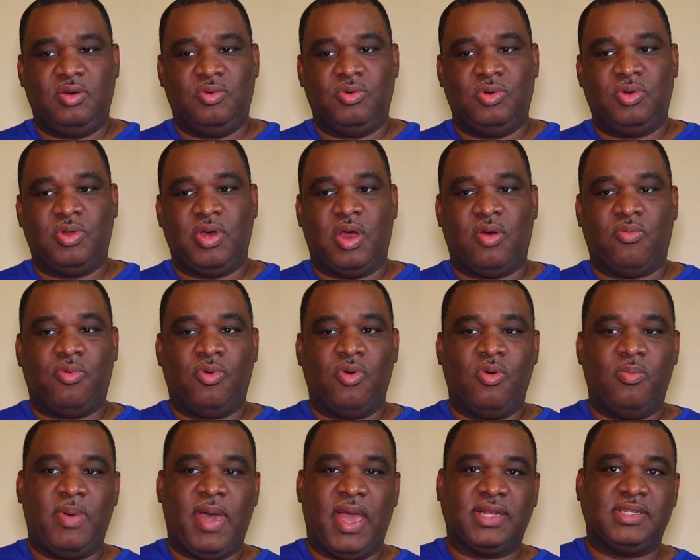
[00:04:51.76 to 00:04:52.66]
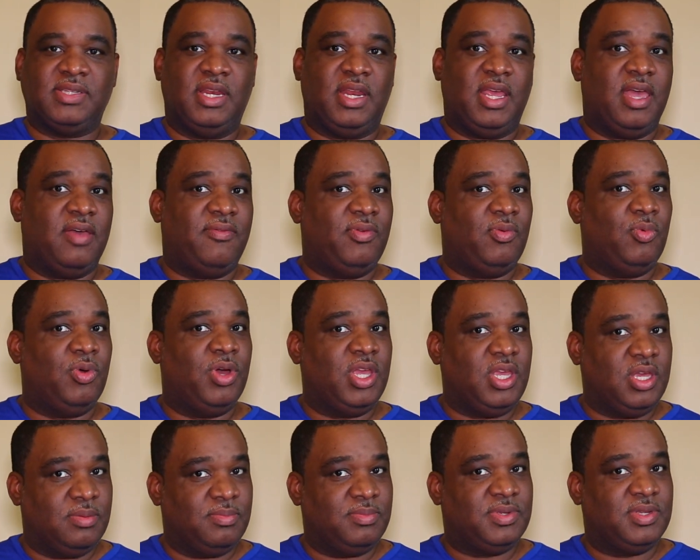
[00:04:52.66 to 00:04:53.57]
or do I roll back to the Evan
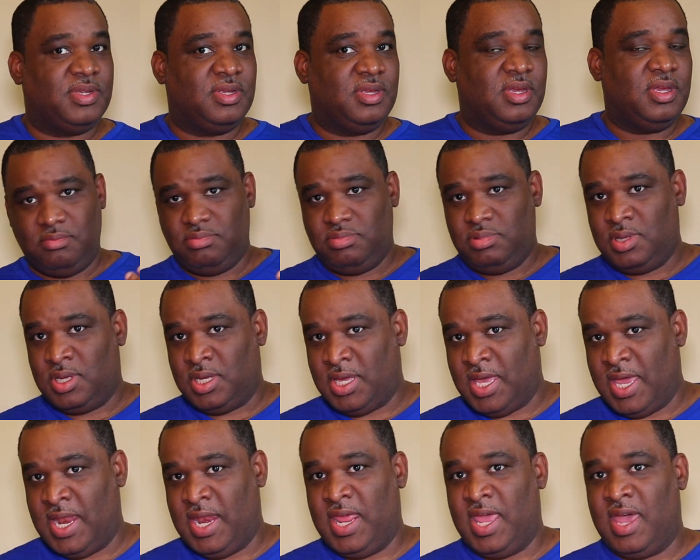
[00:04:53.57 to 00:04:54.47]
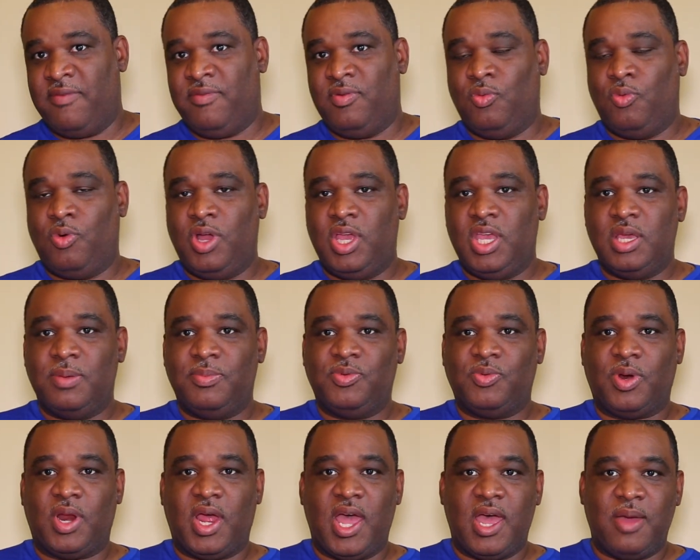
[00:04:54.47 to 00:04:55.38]
Williams? Again, the Evan Williams,
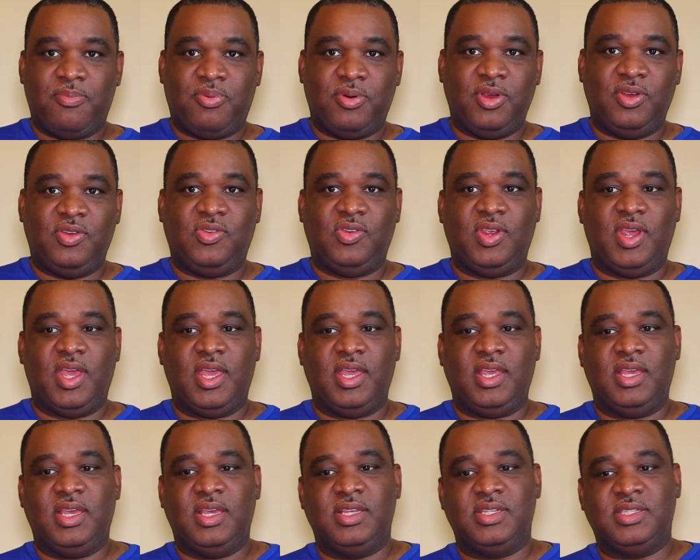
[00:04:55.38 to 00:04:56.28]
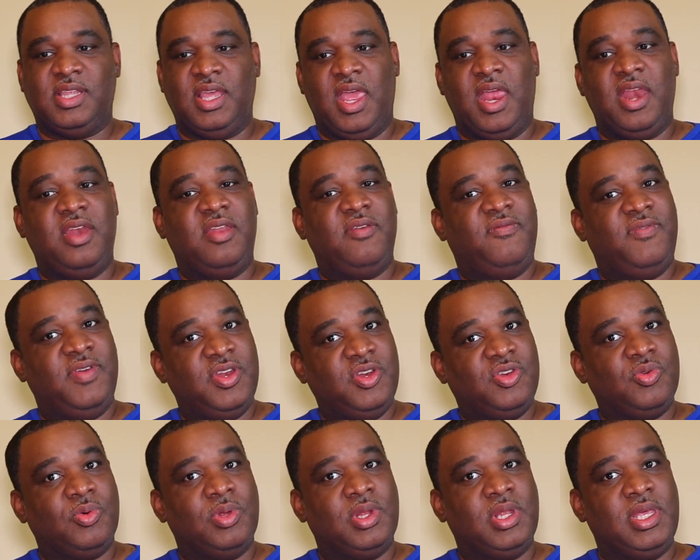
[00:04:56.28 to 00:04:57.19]
what I appreciate is the
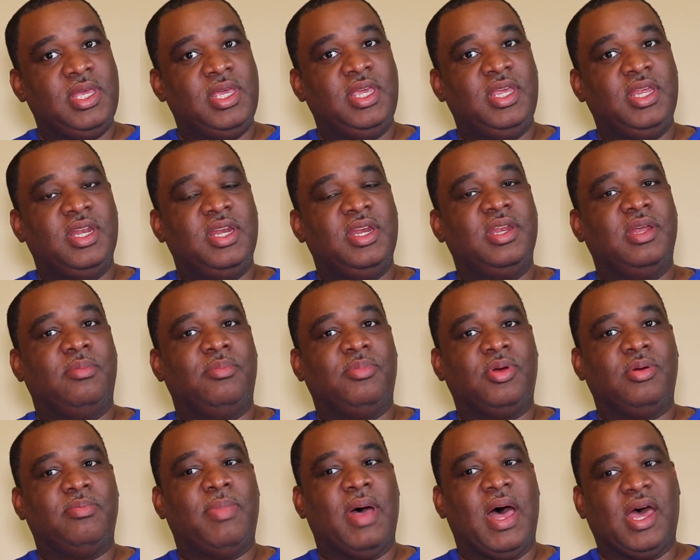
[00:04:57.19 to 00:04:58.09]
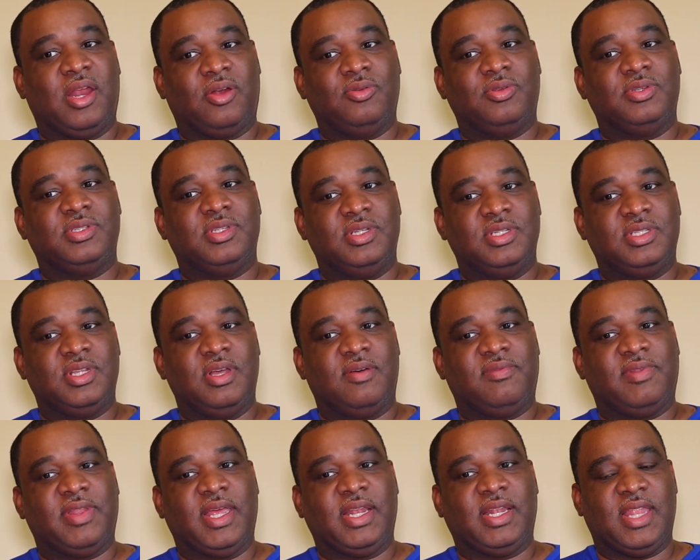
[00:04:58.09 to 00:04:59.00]
individually numbered bottles and
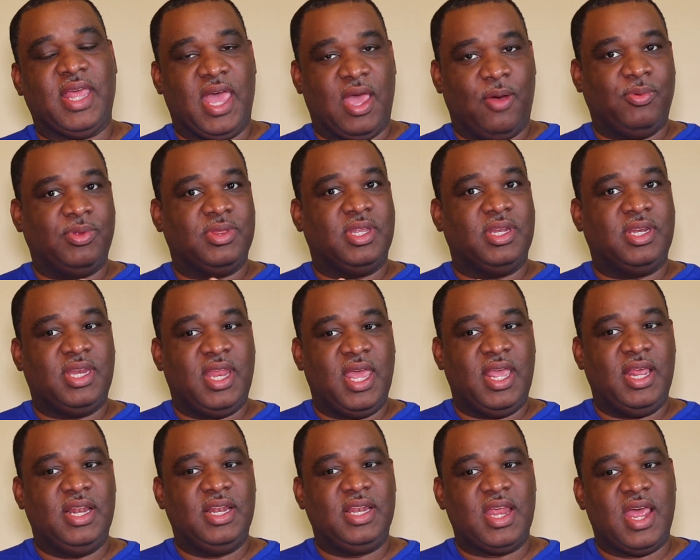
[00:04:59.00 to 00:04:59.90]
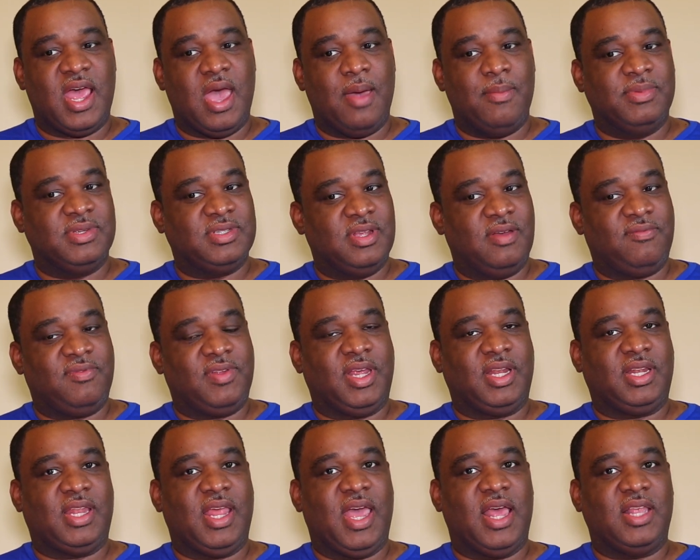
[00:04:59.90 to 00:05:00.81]
stuff like that with the date and time and stuff
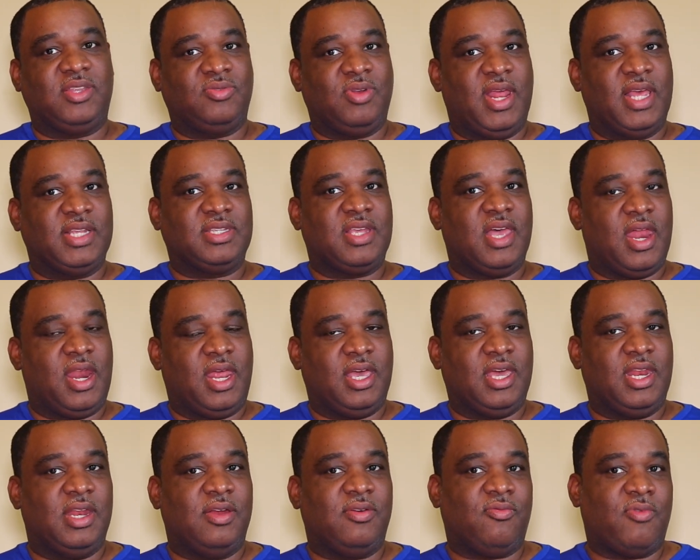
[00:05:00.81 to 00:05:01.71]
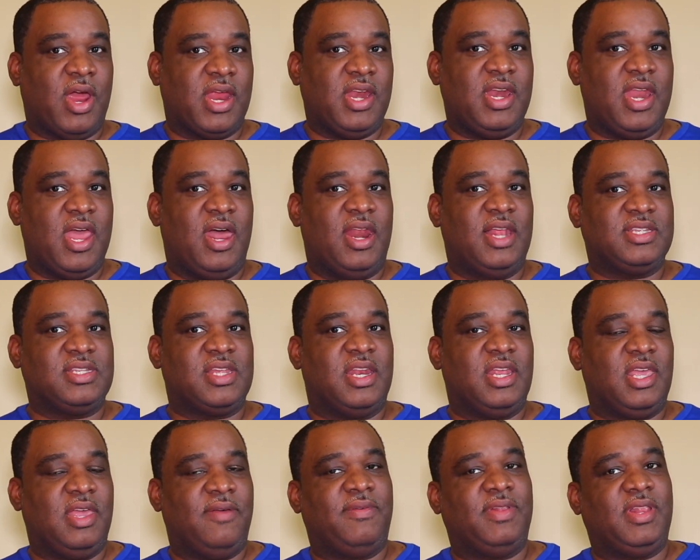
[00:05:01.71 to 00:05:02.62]
like that. So that's kind of gonna, right now, that's
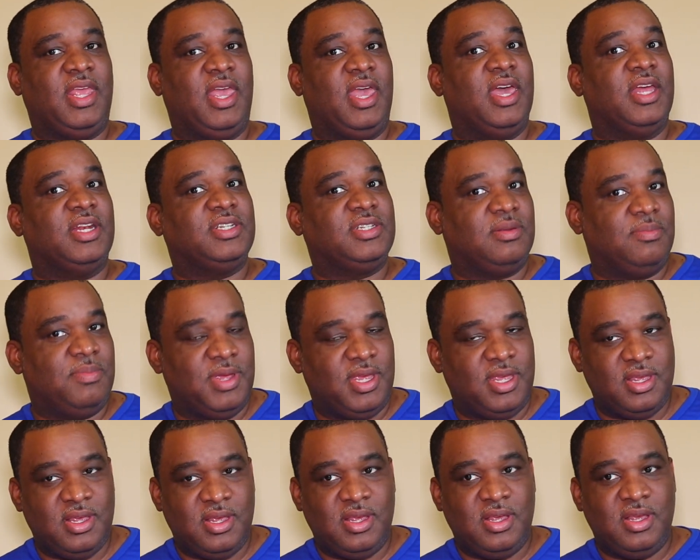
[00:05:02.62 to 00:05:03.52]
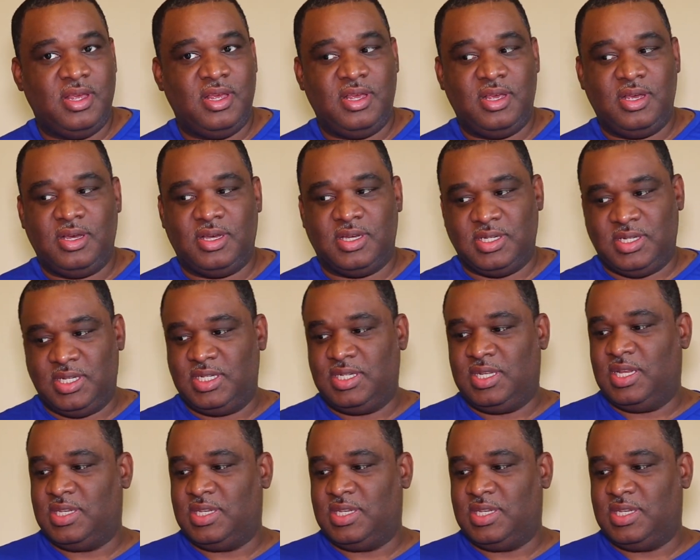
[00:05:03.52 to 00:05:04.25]
gonna give it the edge to me because this